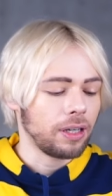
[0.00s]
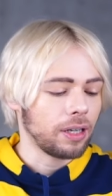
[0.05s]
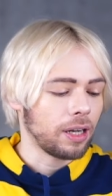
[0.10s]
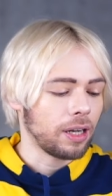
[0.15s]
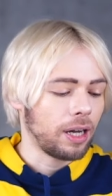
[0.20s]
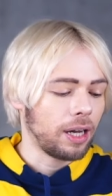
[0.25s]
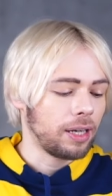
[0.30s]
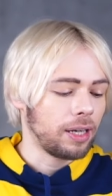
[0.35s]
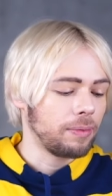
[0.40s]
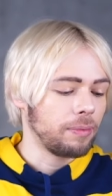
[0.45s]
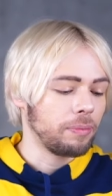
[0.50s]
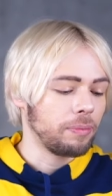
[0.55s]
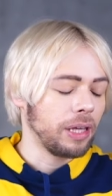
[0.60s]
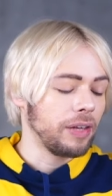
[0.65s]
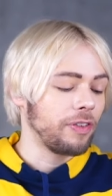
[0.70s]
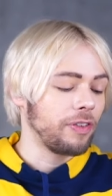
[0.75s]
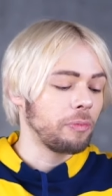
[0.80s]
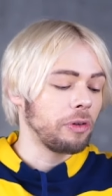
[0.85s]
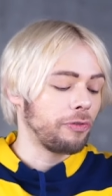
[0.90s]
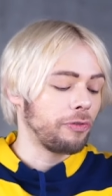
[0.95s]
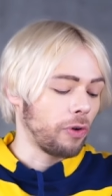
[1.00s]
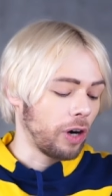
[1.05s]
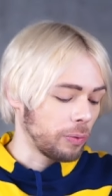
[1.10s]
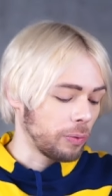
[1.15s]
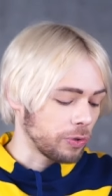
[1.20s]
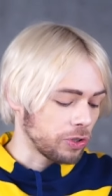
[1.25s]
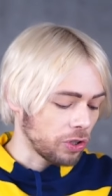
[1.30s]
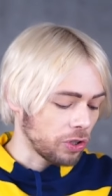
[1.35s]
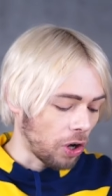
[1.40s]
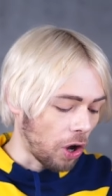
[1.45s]
oh God, even before
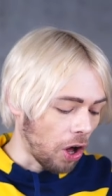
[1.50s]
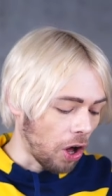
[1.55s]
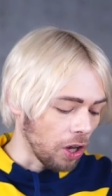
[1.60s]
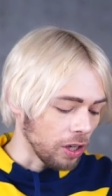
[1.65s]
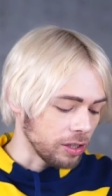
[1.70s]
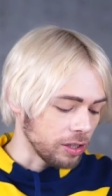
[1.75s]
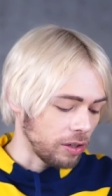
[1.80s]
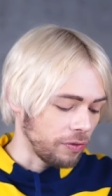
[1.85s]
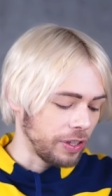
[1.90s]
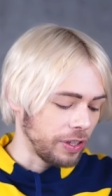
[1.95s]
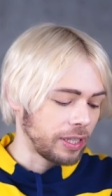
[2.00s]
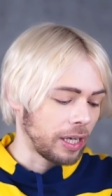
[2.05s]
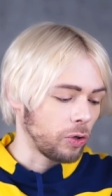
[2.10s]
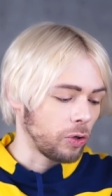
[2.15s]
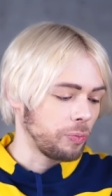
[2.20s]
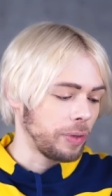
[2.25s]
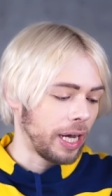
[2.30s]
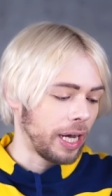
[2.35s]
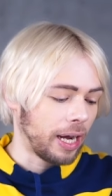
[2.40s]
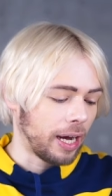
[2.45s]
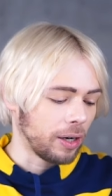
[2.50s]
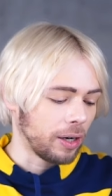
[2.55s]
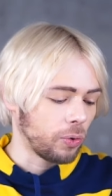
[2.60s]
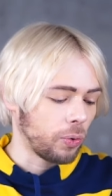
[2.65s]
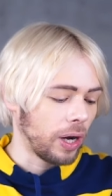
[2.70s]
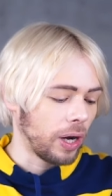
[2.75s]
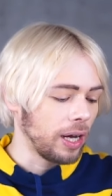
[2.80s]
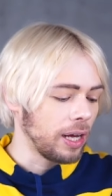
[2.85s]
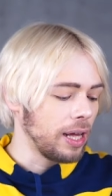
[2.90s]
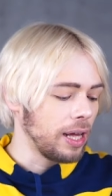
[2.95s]
it was called Vitalumiere
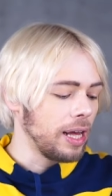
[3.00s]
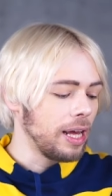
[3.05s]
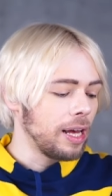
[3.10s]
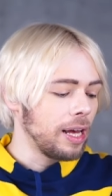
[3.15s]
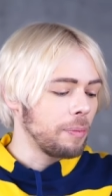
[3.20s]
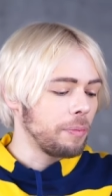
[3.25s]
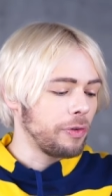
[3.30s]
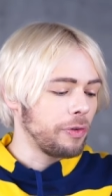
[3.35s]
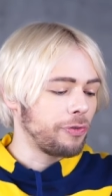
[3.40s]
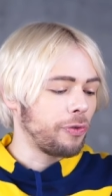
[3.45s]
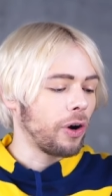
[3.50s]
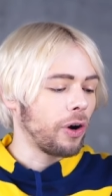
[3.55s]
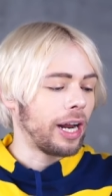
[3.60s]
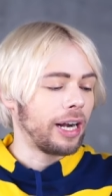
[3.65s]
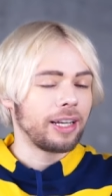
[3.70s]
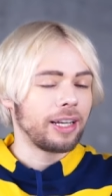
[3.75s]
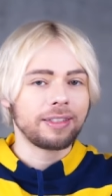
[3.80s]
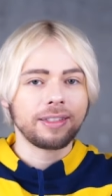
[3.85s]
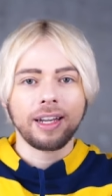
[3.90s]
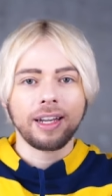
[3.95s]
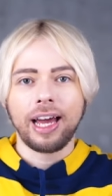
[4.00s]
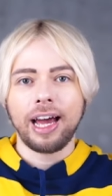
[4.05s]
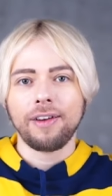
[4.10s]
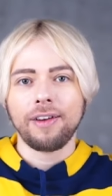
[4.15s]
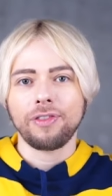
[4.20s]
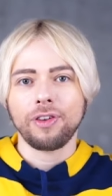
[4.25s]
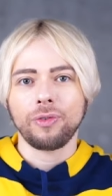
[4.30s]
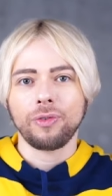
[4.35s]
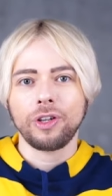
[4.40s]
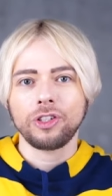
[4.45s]
Aqua, before, and I still
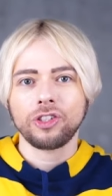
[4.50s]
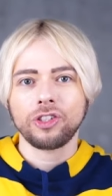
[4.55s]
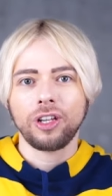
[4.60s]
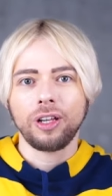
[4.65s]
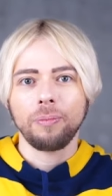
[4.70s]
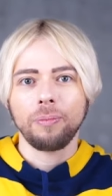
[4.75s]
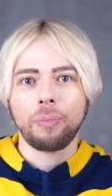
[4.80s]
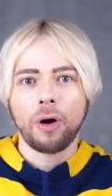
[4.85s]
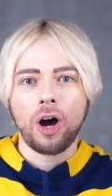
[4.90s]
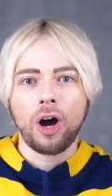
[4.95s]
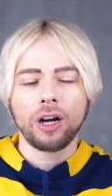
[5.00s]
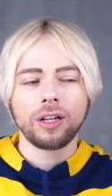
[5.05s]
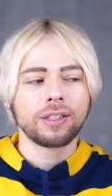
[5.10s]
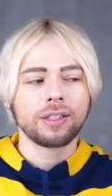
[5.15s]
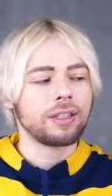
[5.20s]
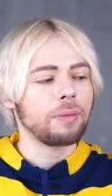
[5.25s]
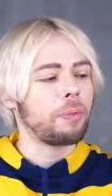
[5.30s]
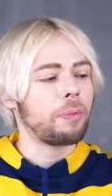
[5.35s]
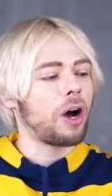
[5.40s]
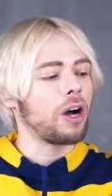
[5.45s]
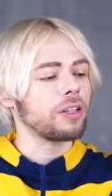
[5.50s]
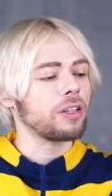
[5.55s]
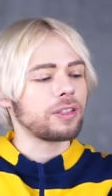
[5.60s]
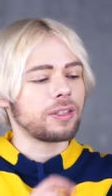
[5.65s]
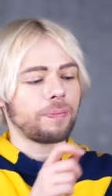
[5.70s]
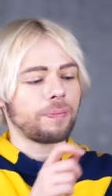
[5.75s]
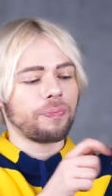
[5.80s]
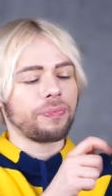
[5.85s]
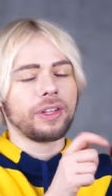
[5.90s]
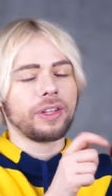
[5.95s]
have the original box. The
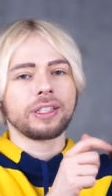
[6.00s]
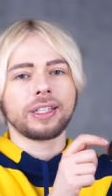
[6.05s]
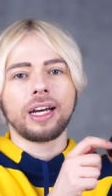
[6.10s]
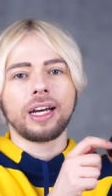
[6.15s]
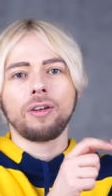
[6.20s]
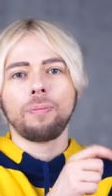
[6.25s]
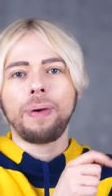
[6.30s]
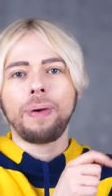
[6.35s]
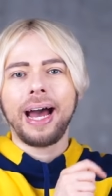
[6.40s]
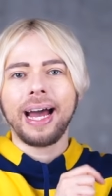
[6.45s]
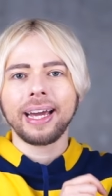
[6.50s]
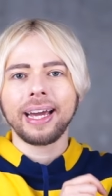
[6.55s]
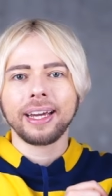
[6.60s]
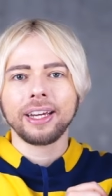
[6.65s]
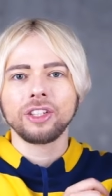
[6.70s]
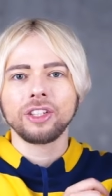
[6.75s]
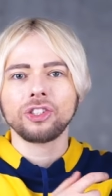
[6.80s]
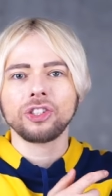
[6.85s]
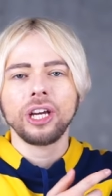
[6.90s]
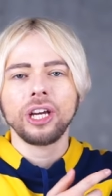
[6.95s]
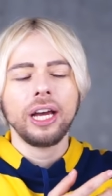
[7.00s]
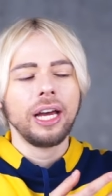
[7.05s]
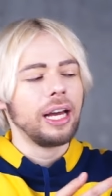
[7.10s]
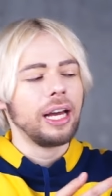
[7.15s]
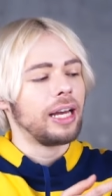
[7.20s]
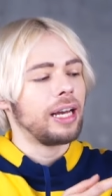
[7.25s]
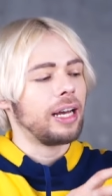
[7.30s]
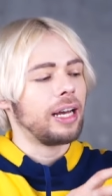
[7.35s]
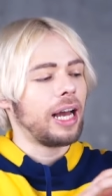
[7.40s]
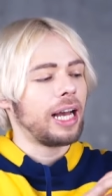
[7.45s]
box, this kind of package,
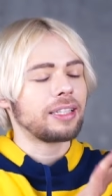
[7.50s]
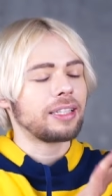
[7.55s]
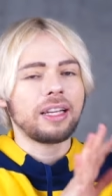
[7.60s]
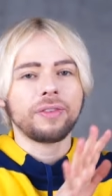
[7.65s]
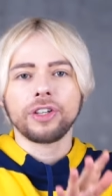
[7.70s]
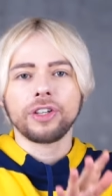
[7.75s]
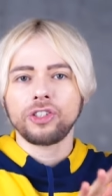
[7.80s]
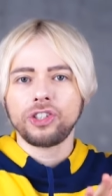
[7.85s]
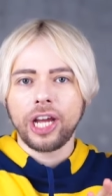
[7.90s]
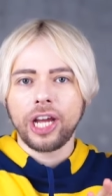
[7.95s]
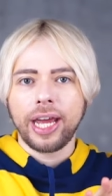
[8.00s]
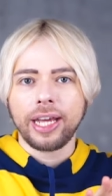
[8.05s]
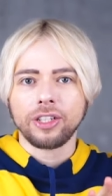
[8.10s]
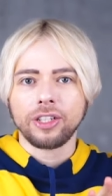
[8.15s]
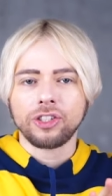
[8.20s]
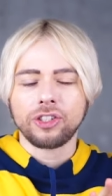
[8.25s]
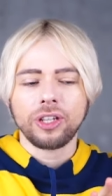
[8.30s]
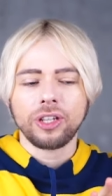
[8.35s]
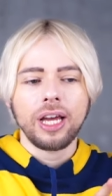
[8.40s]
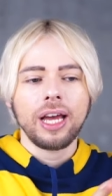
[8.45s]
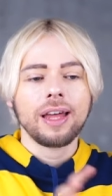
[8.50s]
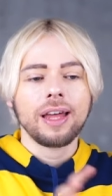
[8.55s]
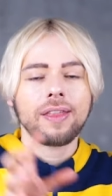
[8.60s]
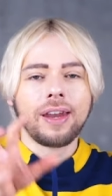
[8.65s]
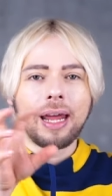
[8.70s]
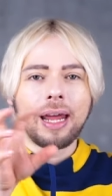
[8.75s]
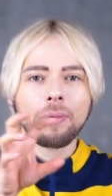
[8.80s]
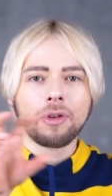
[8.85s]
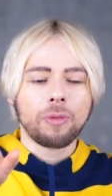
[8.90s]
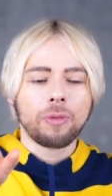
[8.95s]
uh, has never changed.
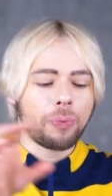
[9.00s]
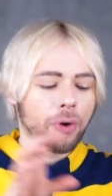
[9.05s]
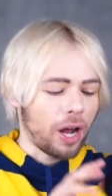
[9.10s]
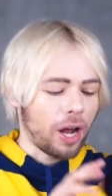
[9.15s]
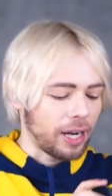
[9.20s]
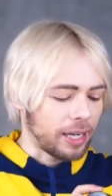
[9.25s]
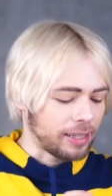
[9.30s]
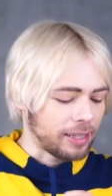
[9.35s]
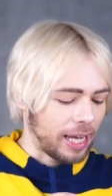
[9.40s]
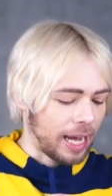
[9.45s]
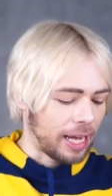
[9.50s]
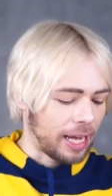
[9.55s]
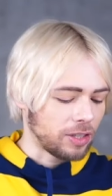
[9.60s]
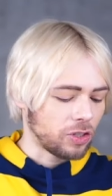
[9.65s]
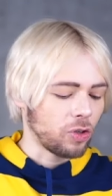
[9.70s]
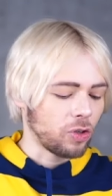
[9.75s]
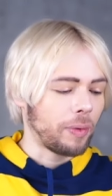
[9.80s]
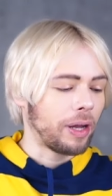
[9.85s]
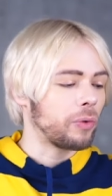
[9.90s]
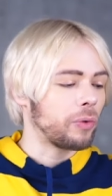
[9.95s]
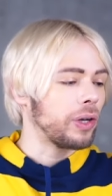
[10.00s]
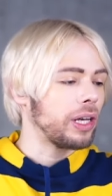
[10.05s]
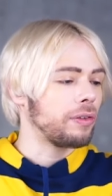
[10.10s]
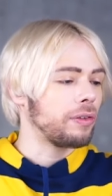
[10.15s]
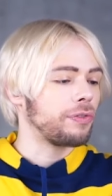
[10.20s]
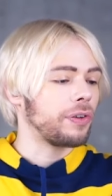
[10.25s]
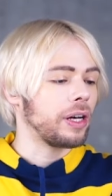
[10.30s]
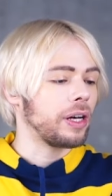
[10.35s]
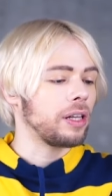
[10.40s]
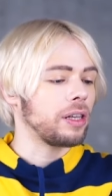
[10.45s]
The name of the product has, so my
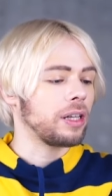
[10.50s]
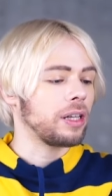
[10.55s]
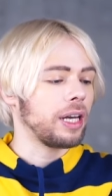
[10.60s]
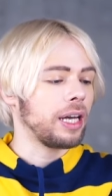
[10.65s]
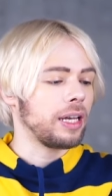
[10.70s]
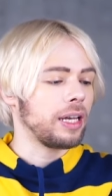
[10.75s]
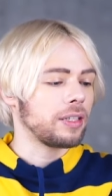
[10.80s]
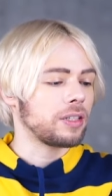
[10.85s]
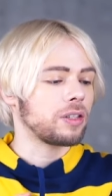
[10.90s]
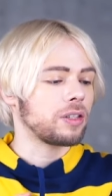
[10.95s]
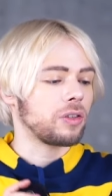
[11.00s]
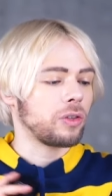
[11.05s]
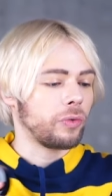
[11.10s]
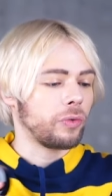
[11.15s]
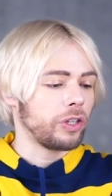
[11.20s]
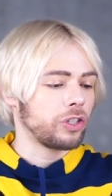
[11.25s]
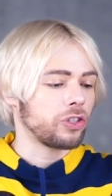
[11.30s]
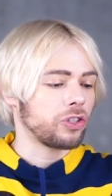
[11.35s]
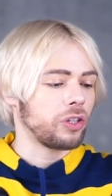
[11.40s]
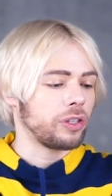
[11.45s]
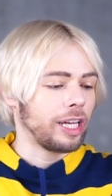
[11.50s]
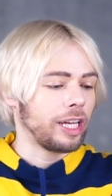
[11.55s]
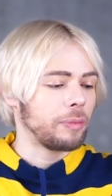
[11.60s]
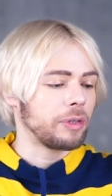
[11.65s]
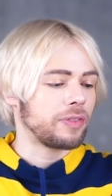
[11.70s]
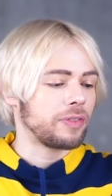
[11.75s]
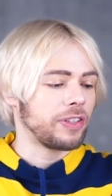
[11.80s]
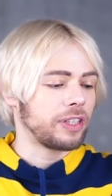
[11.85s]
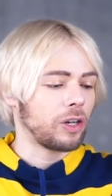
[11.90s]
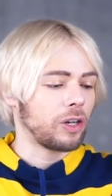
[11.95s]
refill is the original
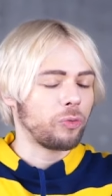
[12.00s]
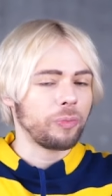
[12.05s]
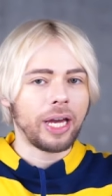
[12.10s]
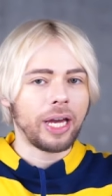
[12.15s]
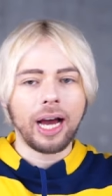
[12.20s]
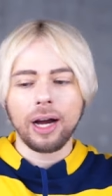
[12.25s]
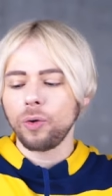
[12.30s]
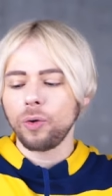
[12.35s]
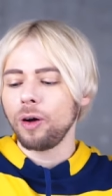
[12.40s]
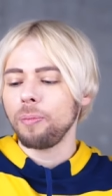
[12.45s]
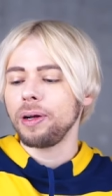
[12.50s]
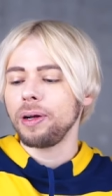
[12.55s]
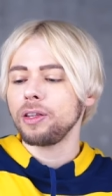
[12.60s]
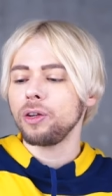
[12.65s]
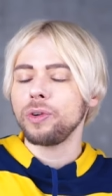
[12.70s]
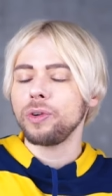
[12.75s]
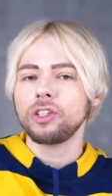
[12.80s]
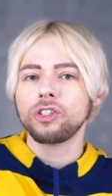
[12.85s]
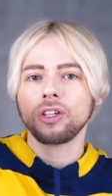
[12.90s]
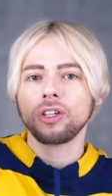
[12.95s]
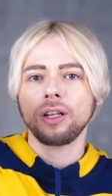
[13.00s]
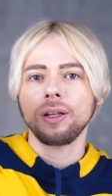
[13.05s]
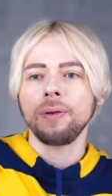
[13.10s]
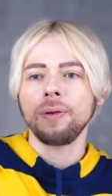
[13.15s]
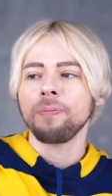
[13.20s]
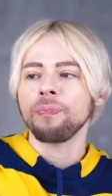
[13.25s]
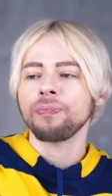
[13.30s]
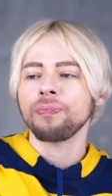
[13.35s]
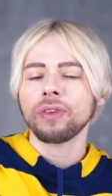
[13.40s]
name, it's Vitalumiere Aqua, but the original